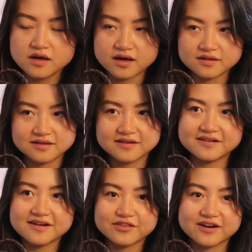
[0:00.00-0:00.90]
I think
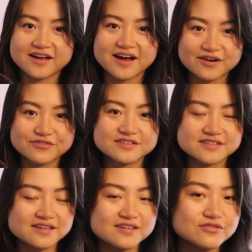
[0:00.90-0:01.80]
now that I have this,
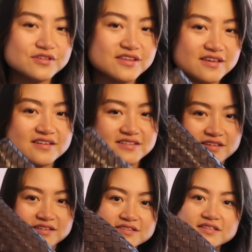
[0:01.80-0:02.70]
I definitely think it
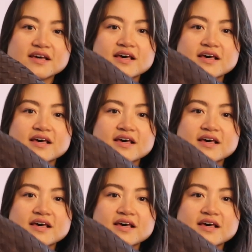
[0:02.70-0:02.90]
does.